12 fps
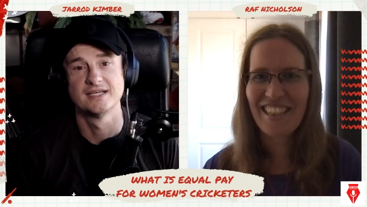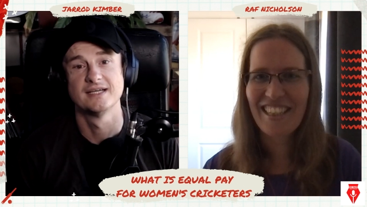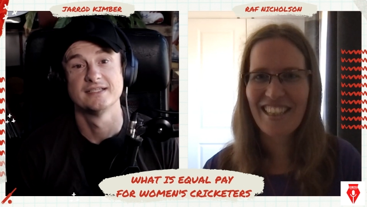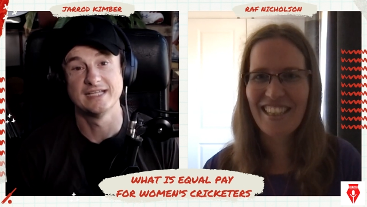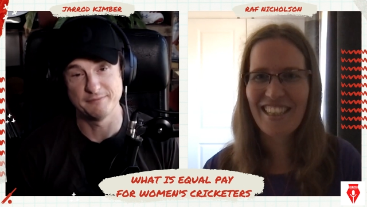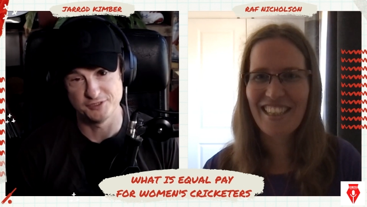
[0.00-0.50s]

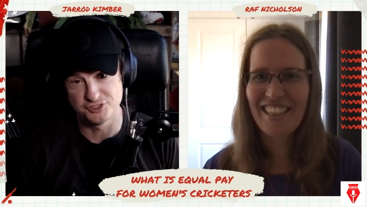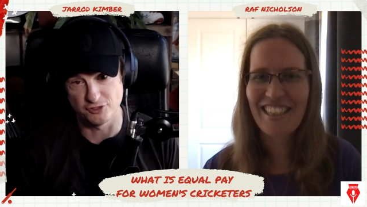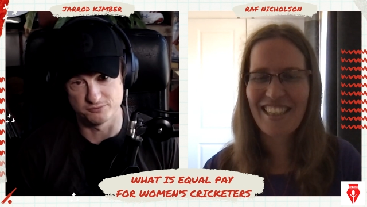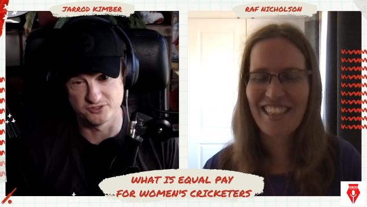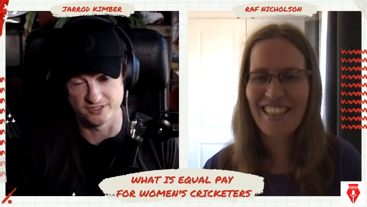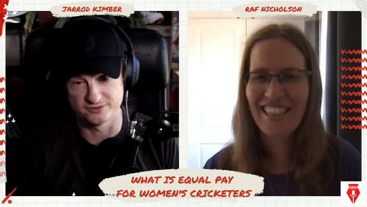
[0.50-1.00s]
Speaker 1: Name and job
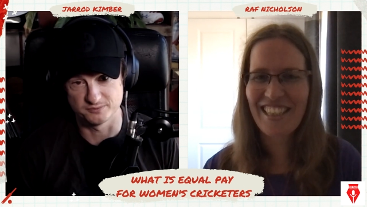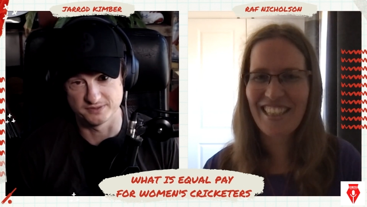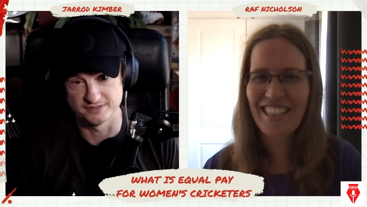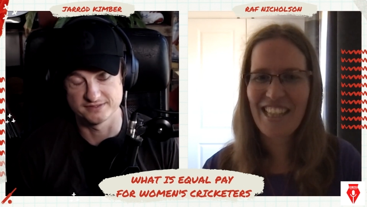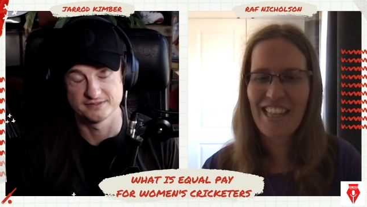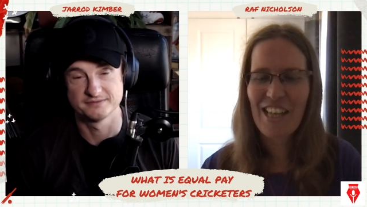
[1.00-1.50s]
title, please.
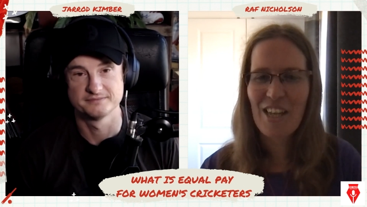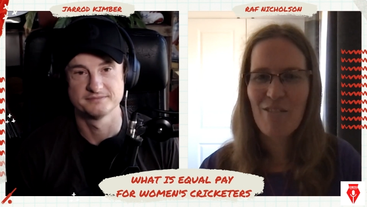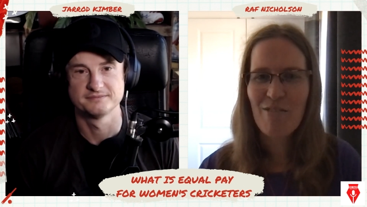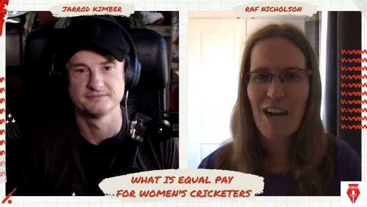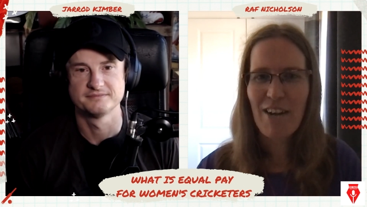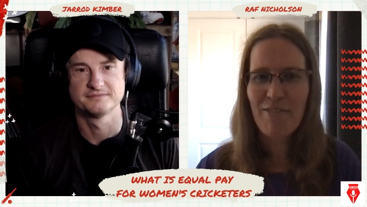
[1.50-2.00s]

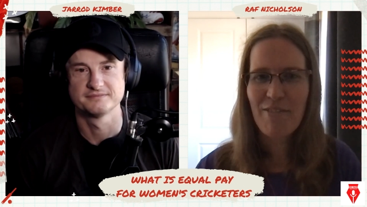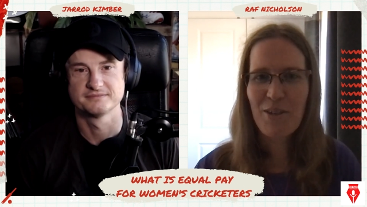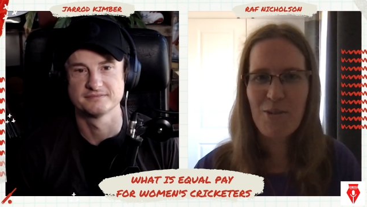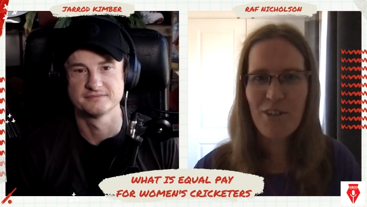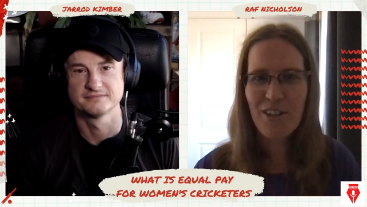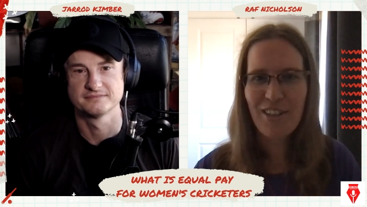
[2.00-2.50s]
Speaker 2: Raf
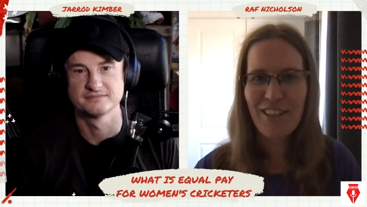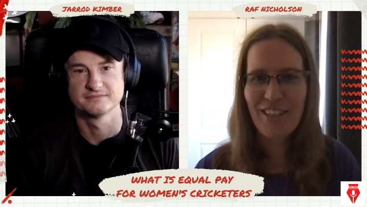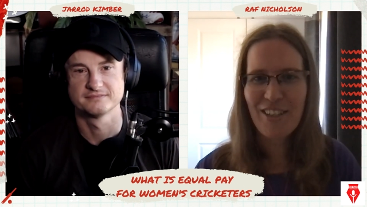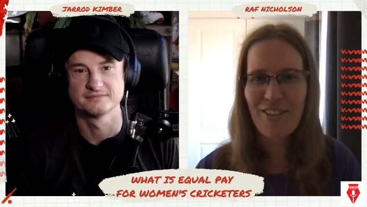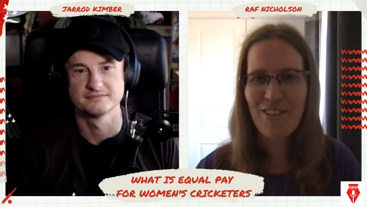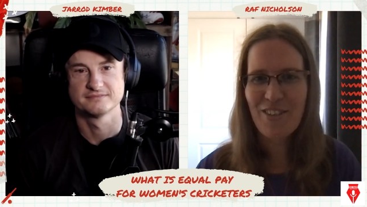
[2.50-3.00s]
Nicholson,
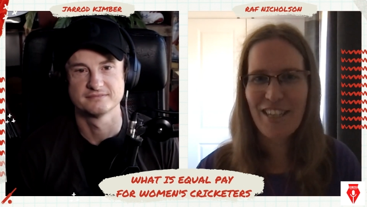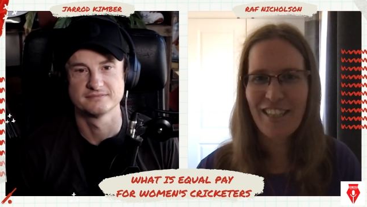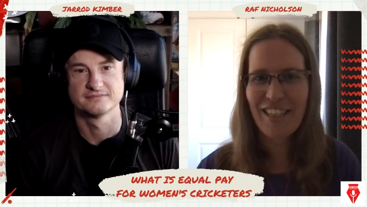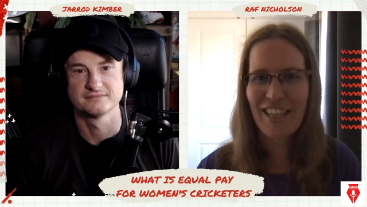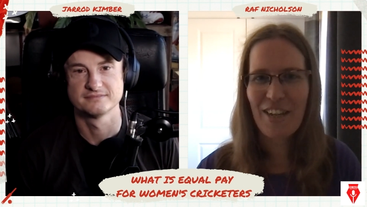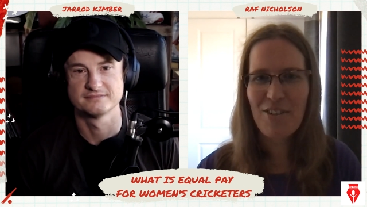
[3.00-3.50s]

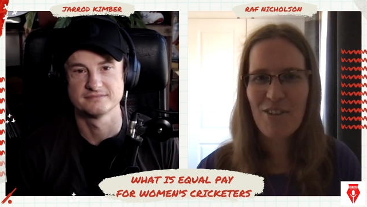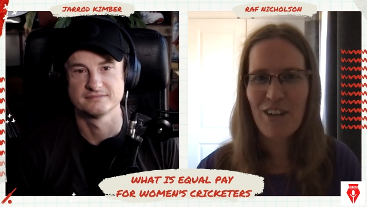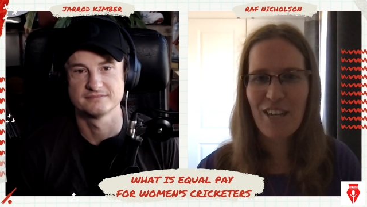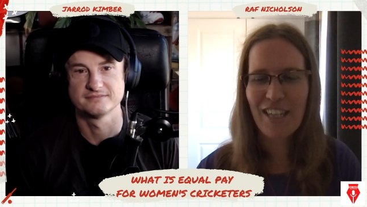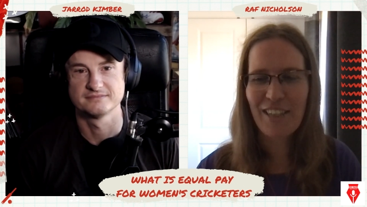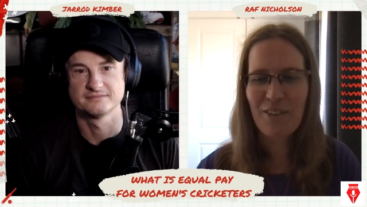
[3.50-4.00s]
Senior Lecturer
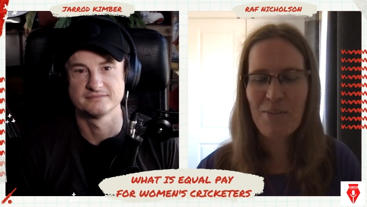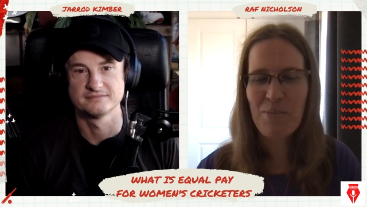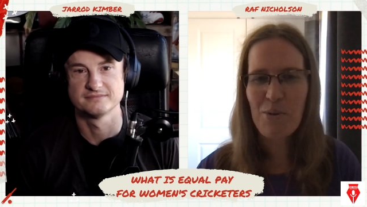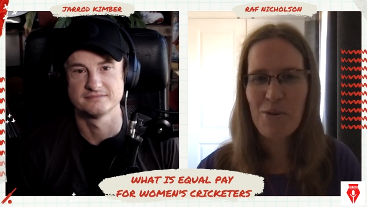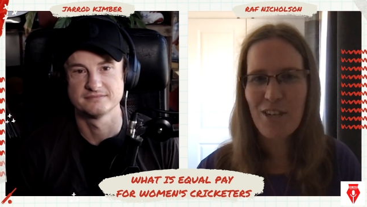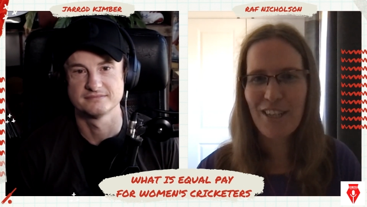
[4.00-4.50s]
in
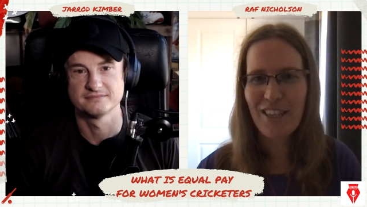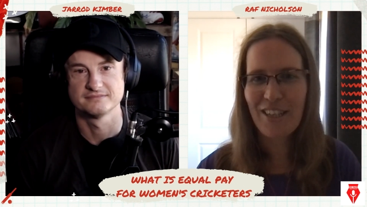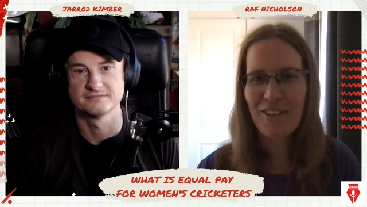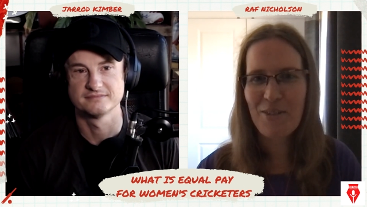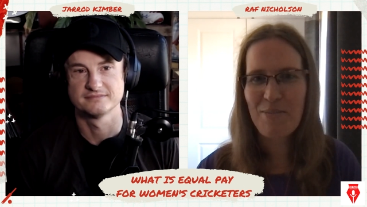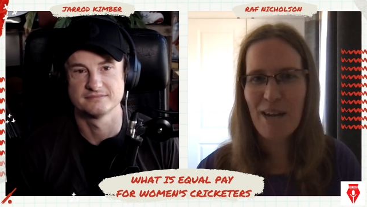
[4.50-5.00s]
Sports
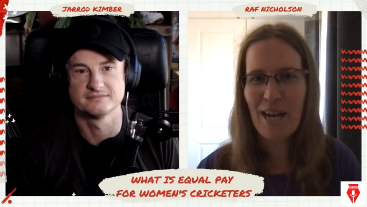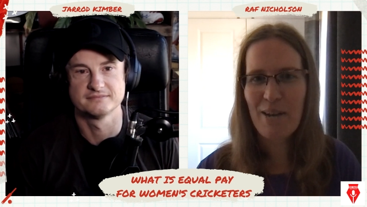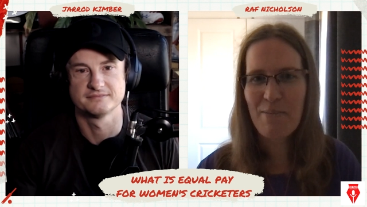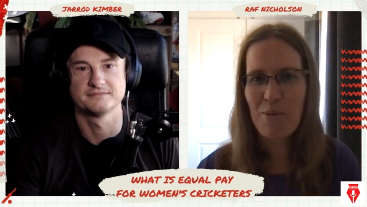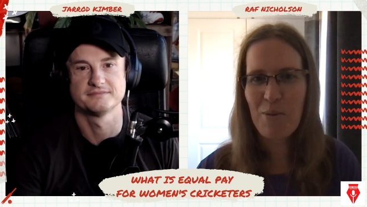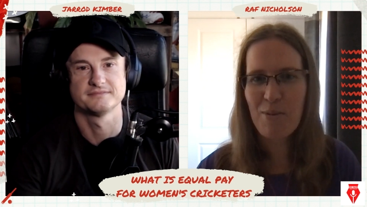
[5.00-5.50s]
Journalism at
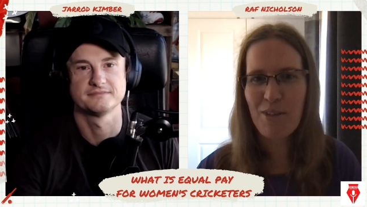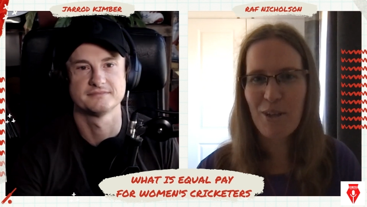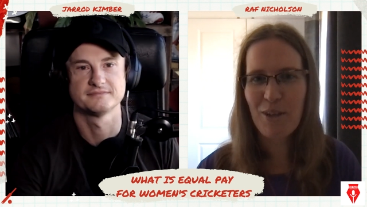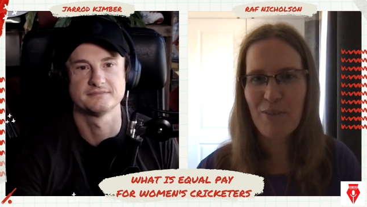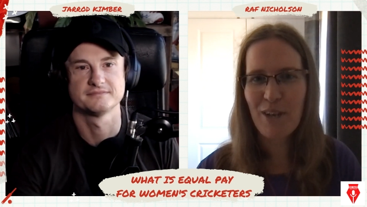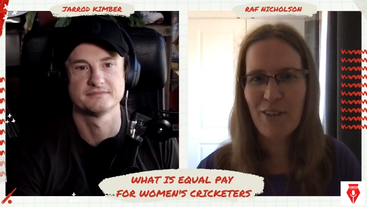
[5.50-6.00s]
Bournemouth
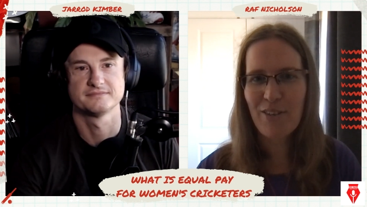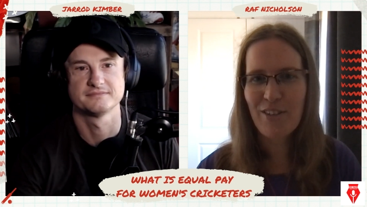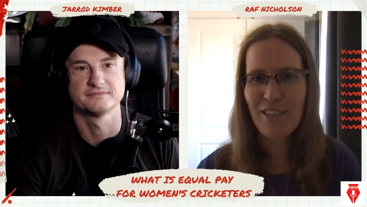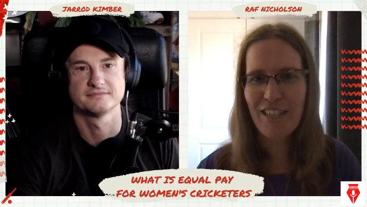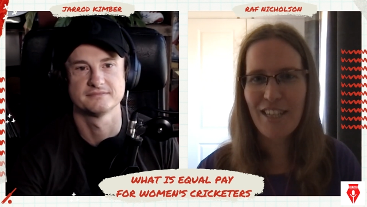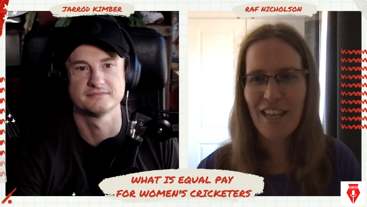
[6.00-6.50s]

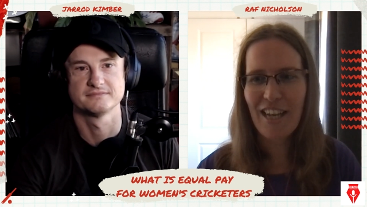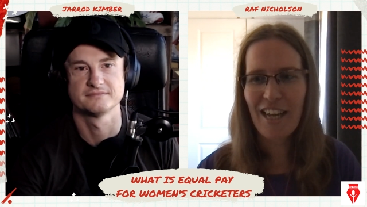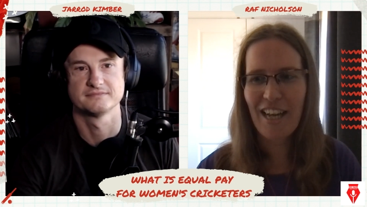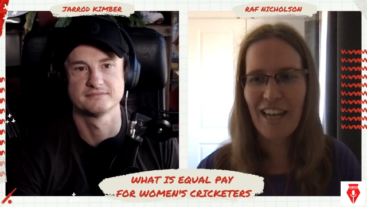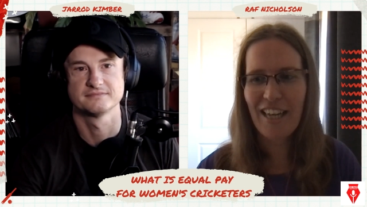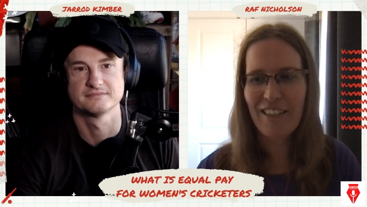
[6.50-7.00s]
University
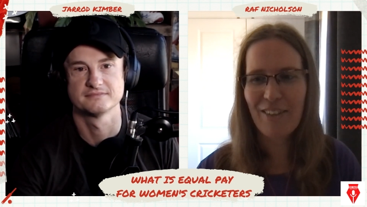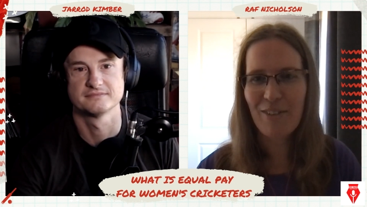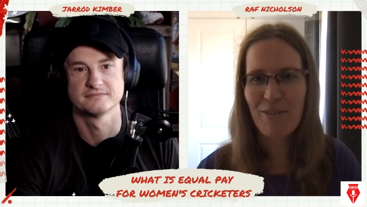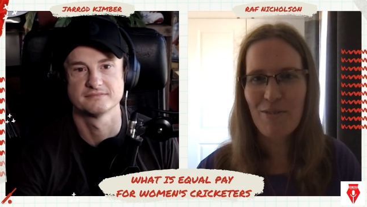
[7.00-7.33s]
and